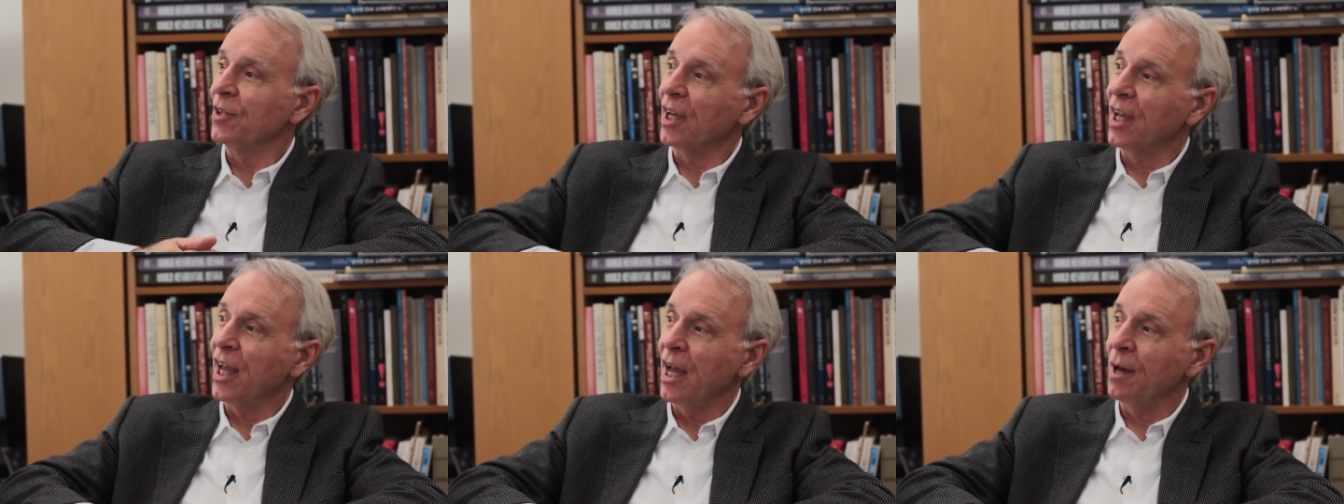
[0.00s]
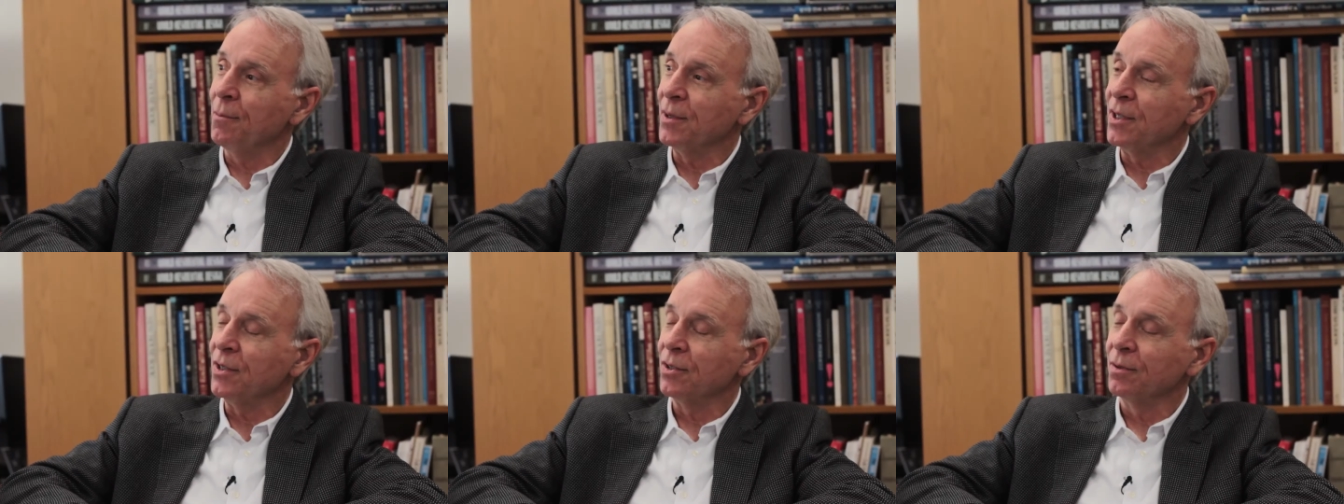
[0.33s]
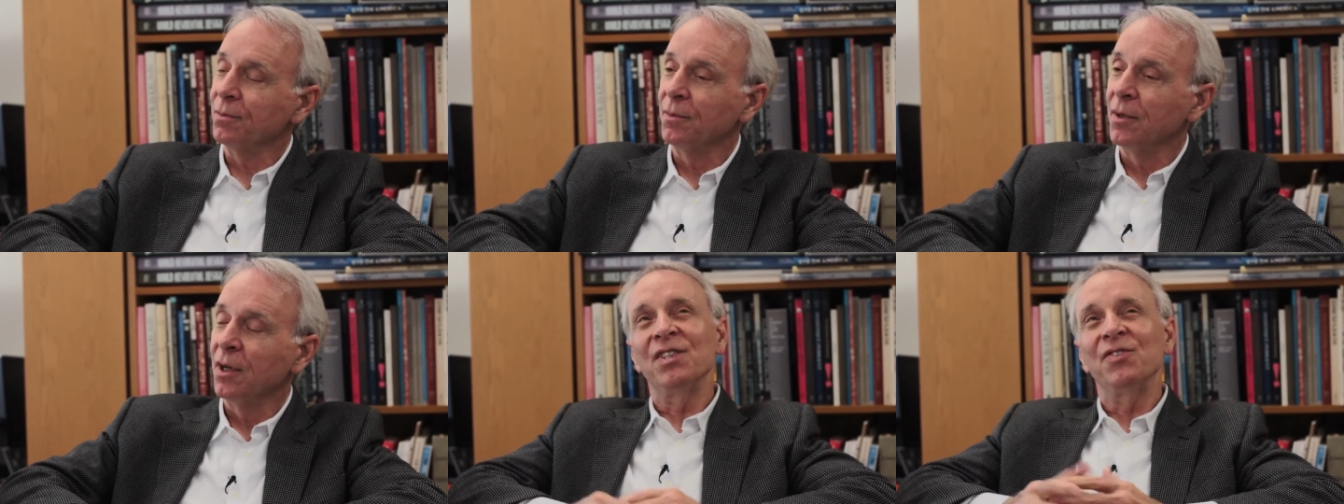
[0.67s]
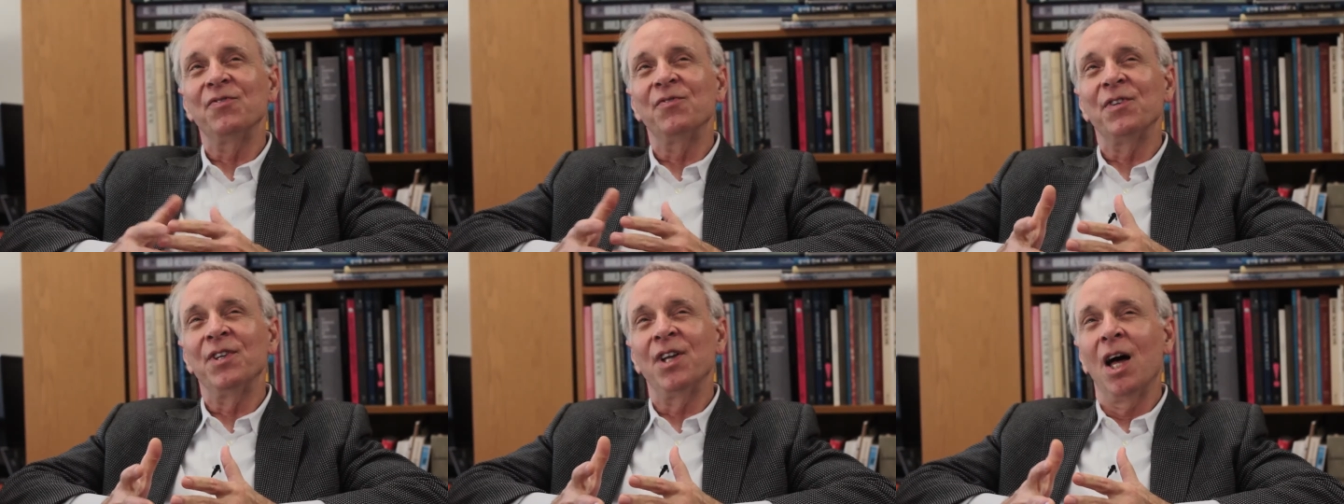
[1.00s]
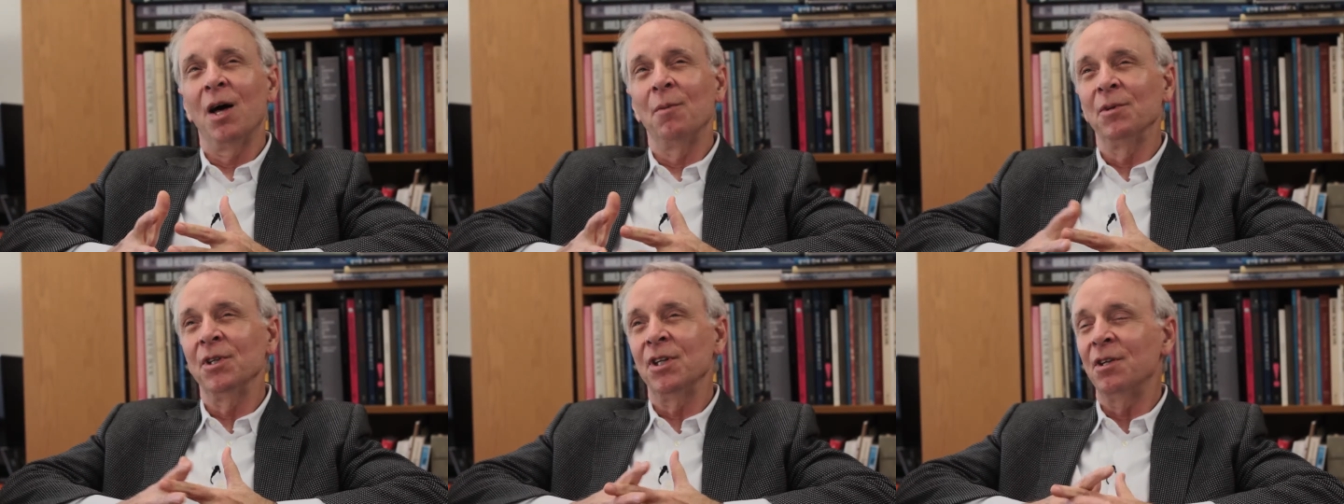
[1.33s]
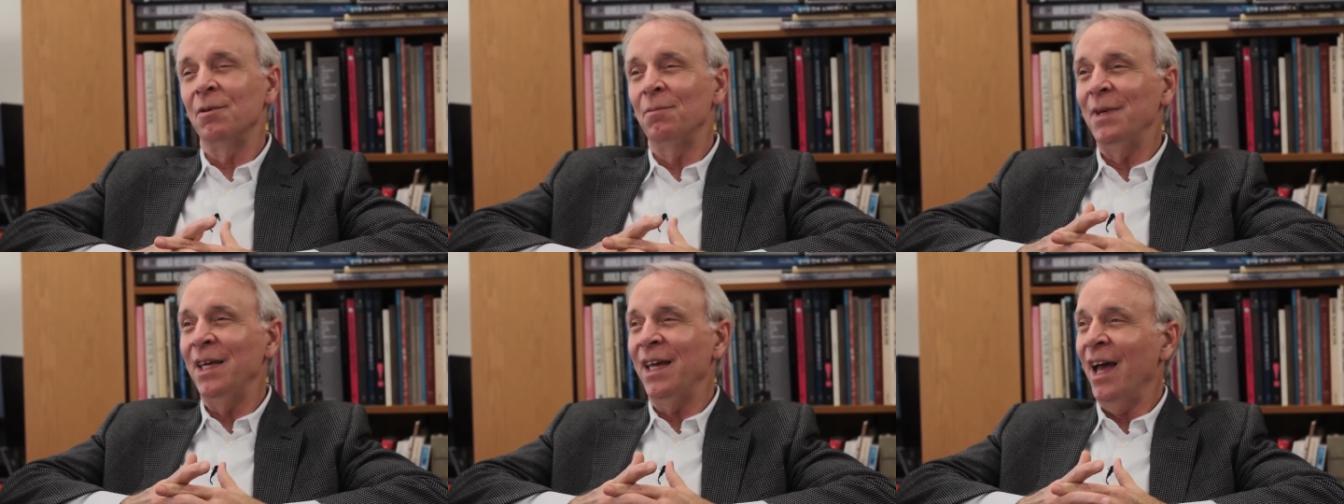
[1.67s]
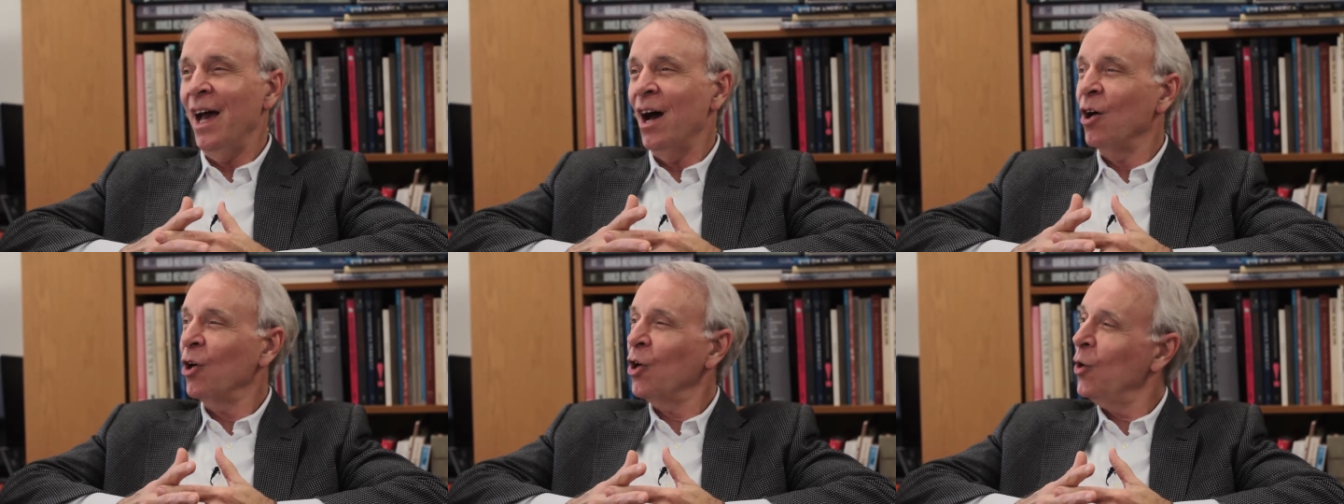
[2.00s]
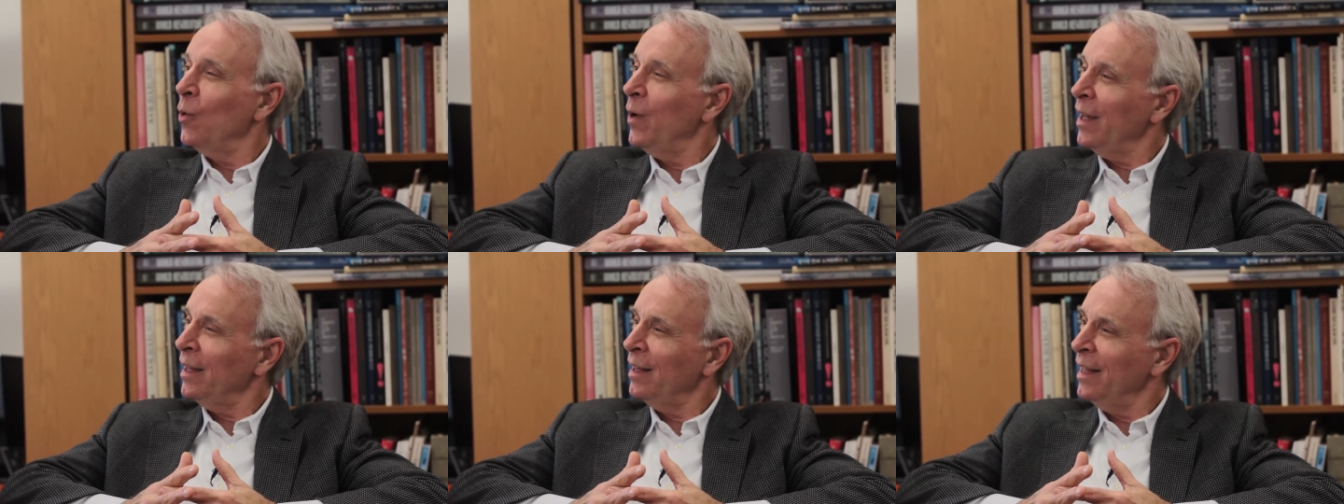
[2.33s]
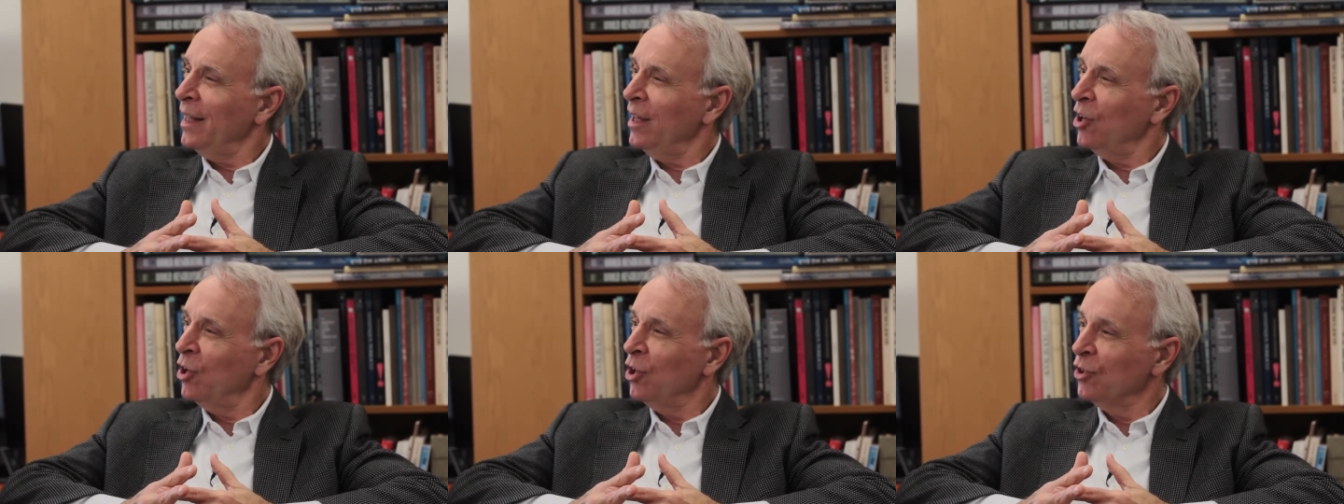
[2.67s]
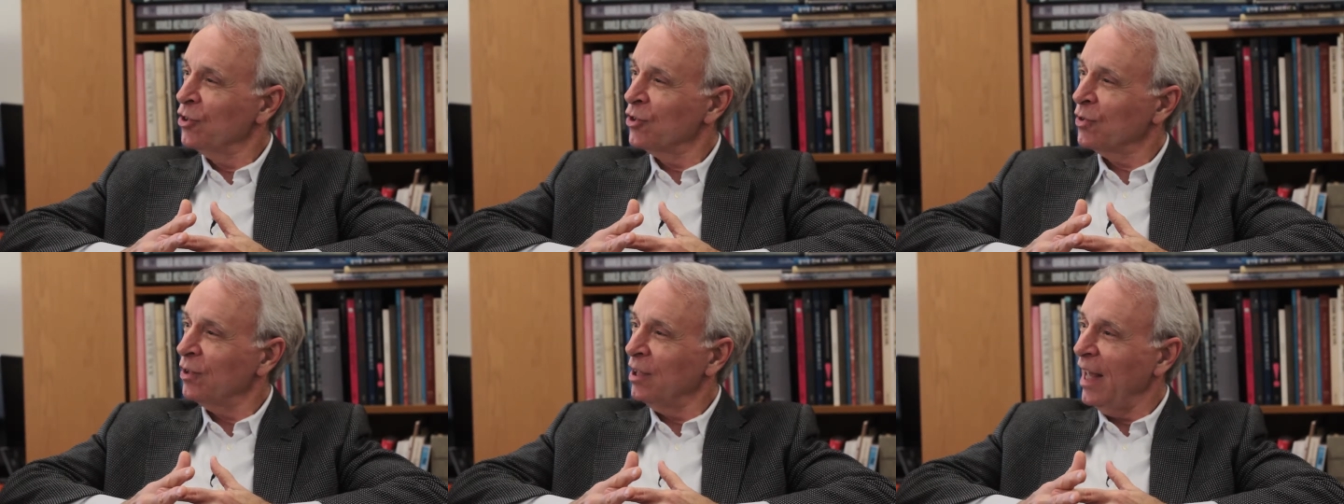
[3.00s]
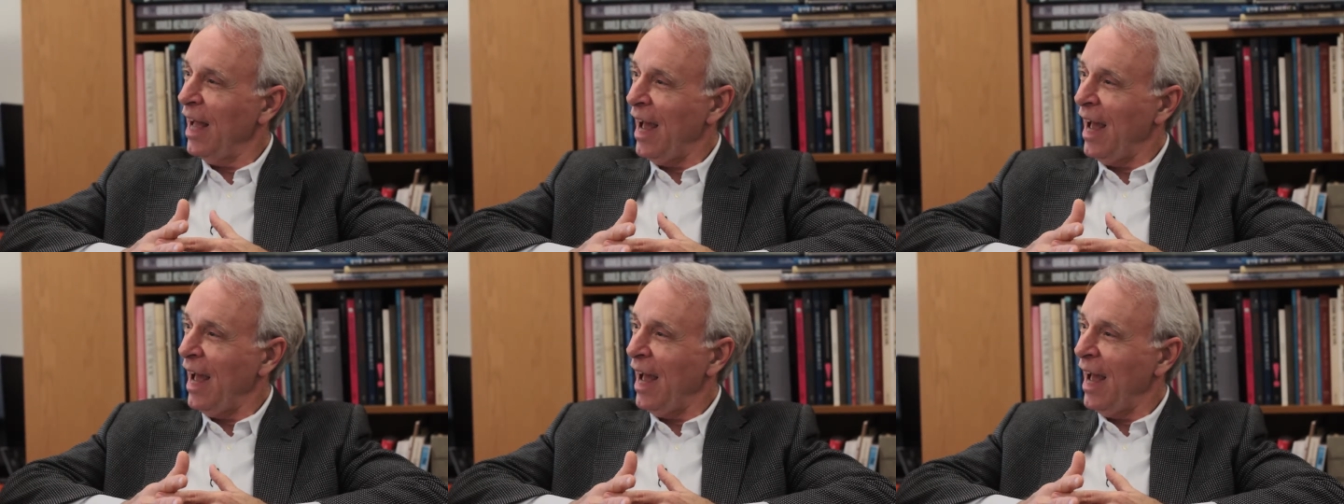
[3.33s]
the campus. It's phenomenal to me how quickly cultural